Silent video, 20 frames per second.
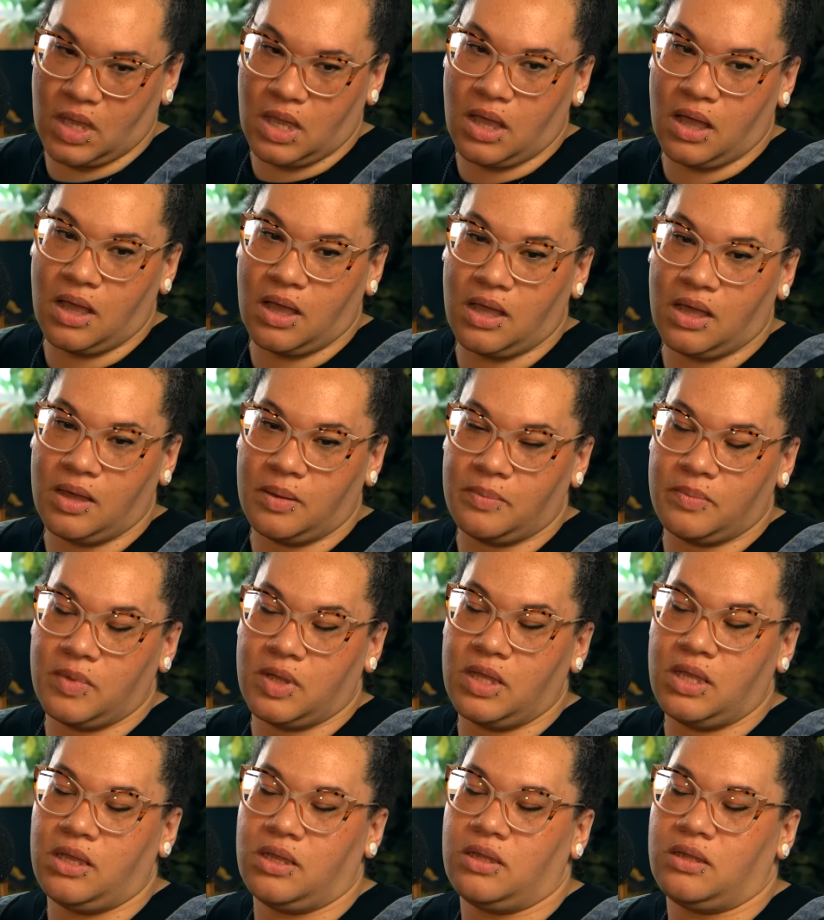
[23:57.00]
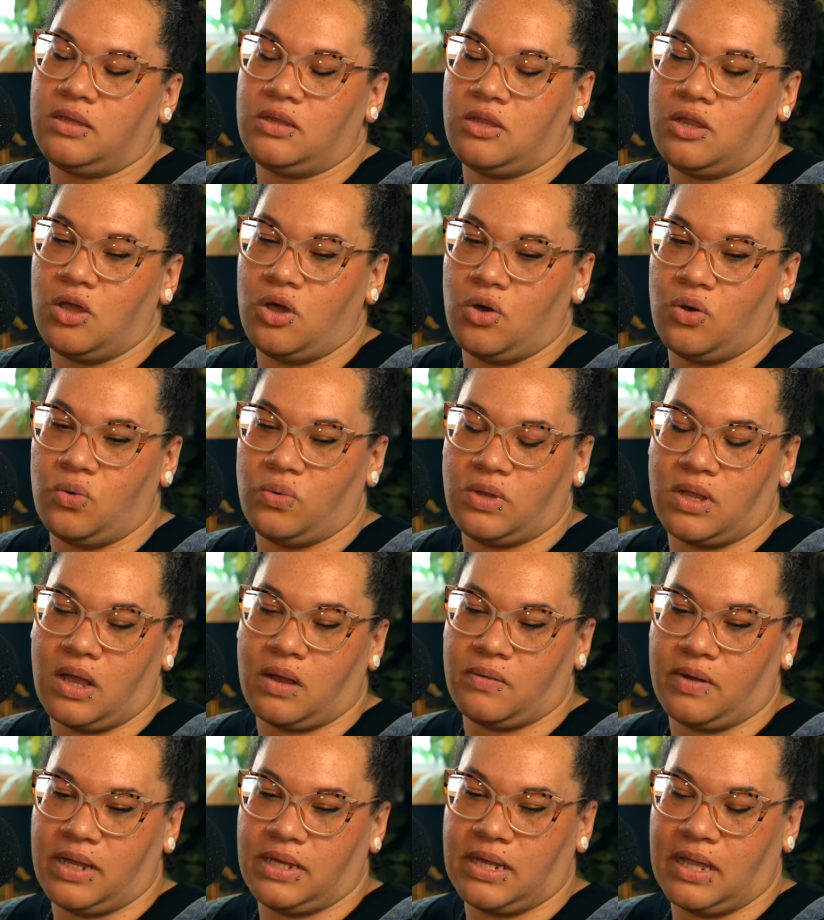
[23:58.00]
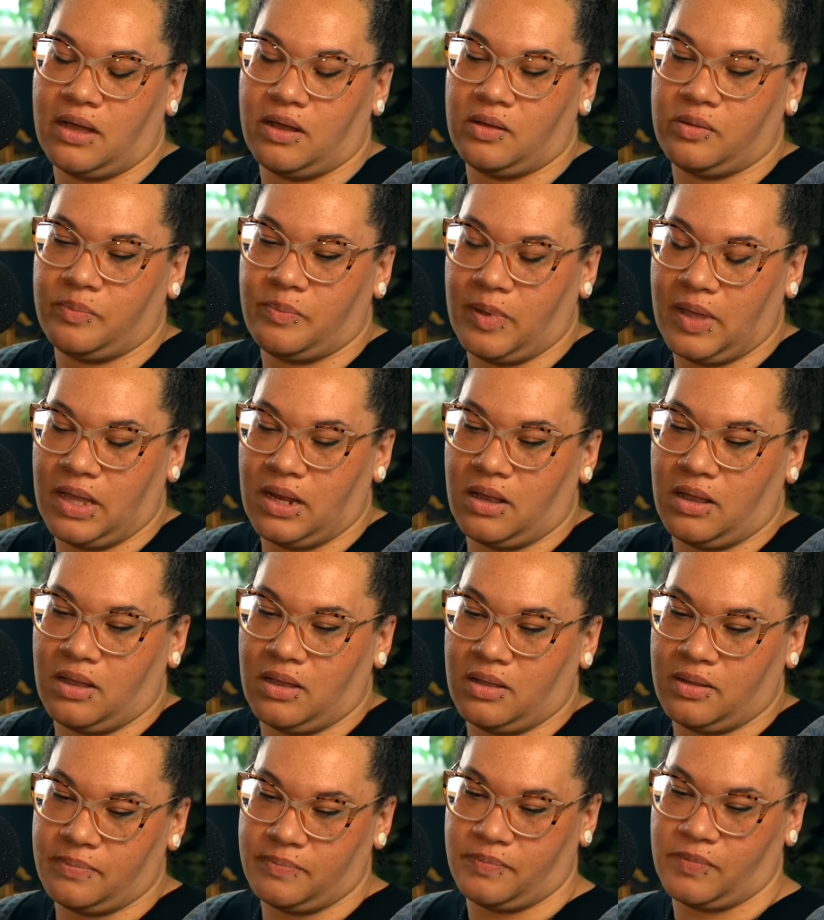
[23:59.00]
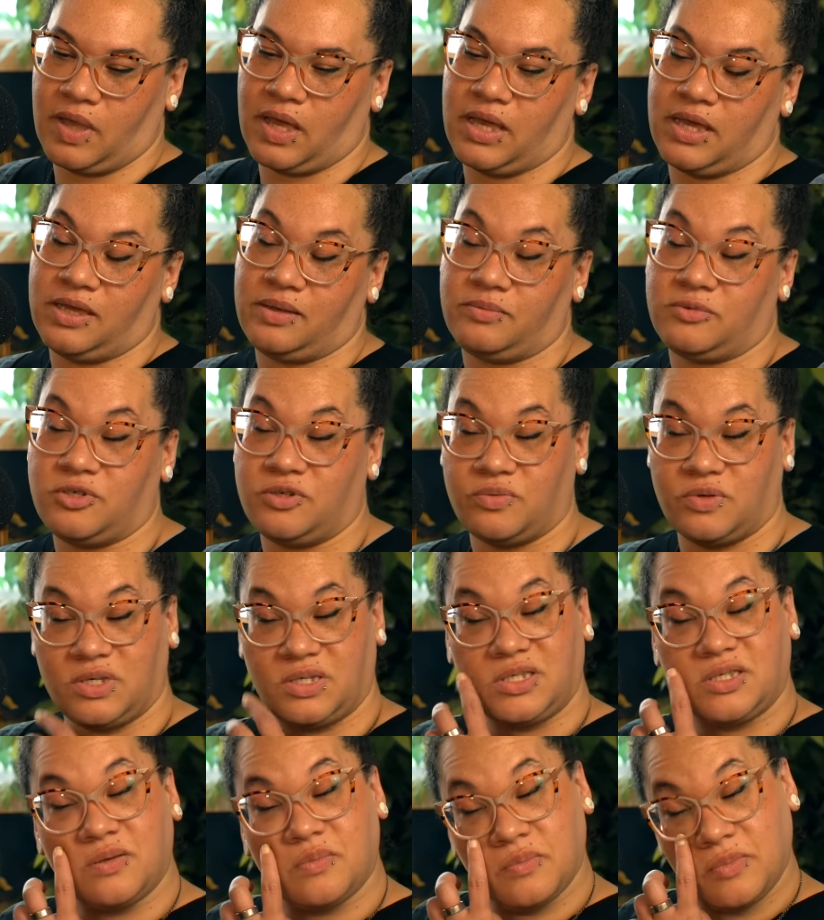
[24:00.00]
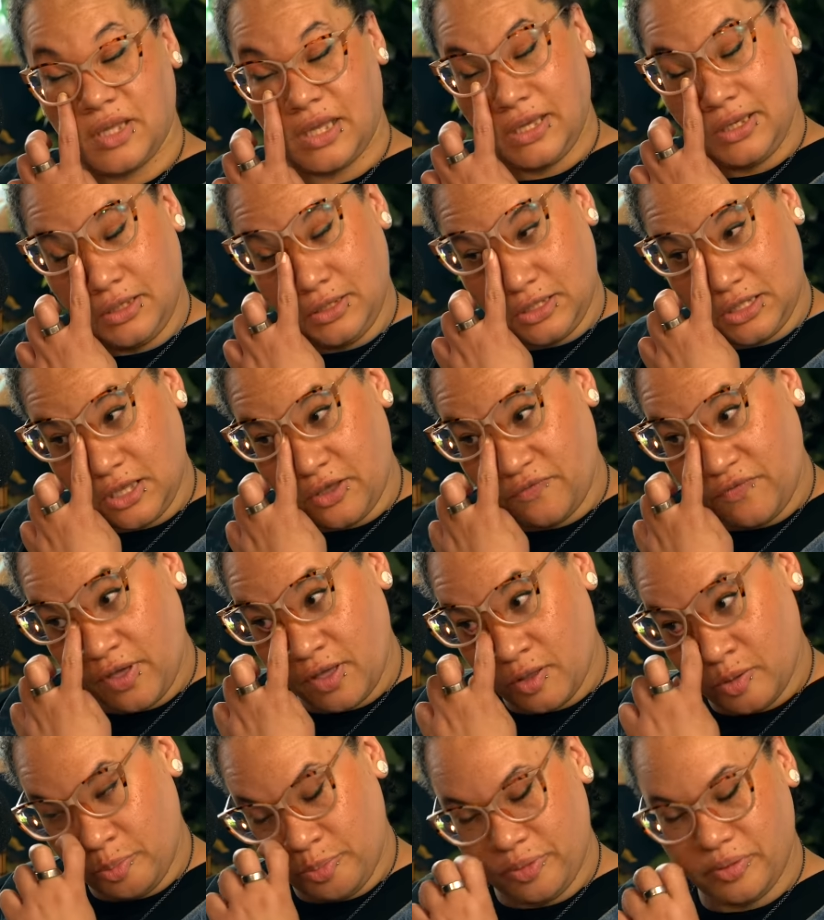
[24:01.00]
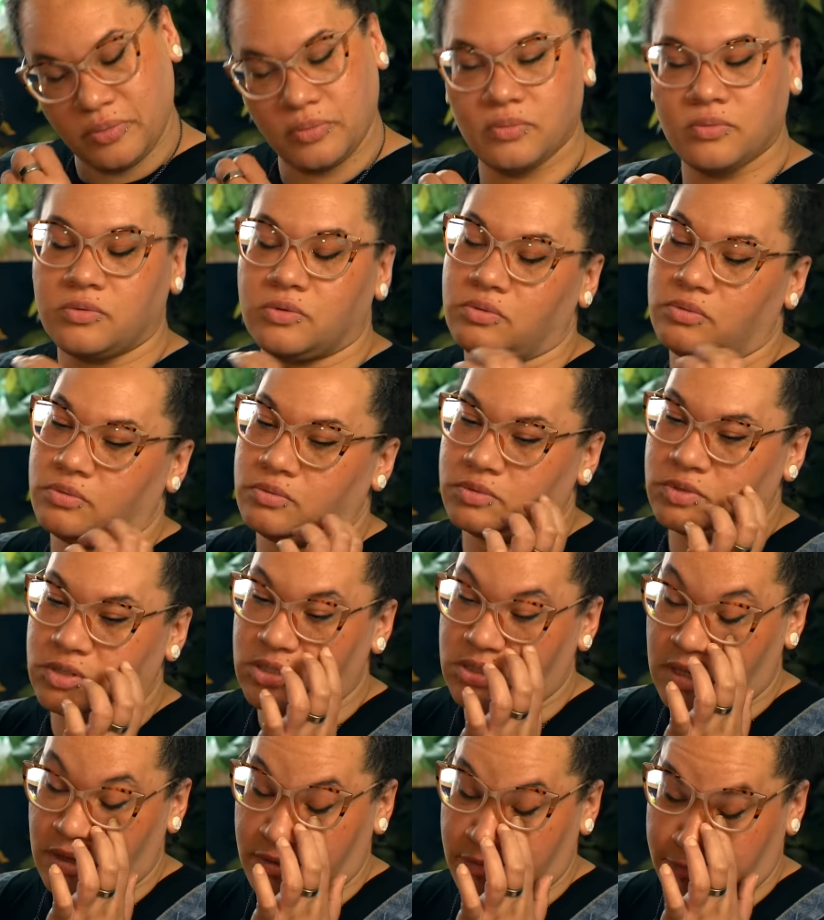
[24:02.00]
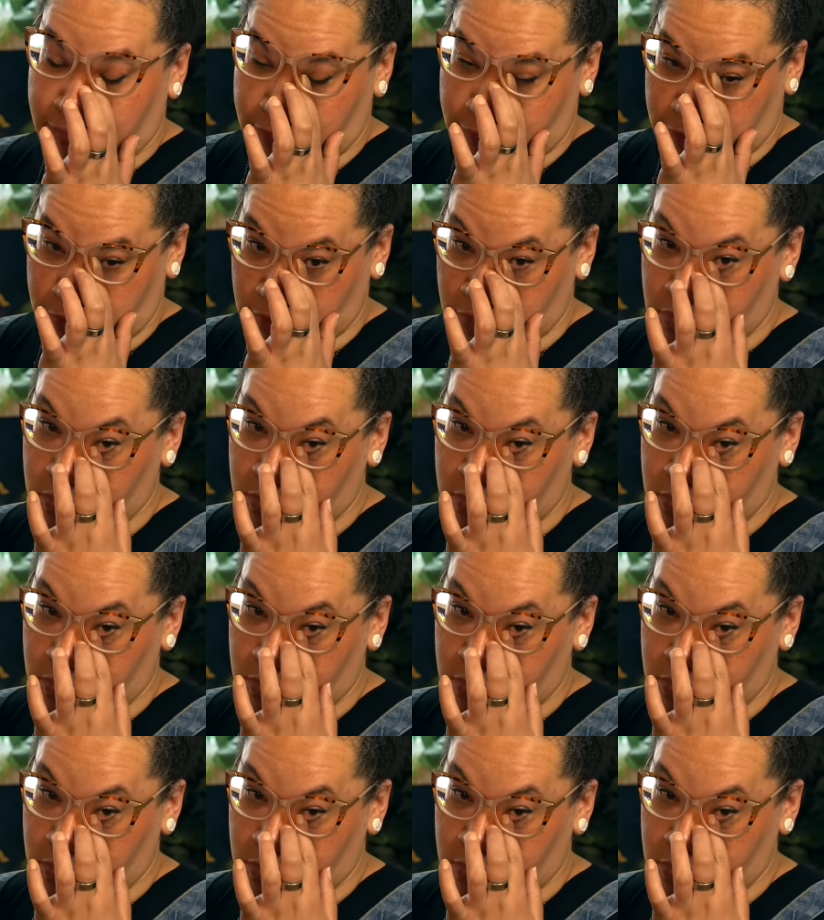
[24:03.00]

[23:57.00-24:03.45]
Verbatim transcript: Um, no, not right now, but um, I am doing some like self-help stuff.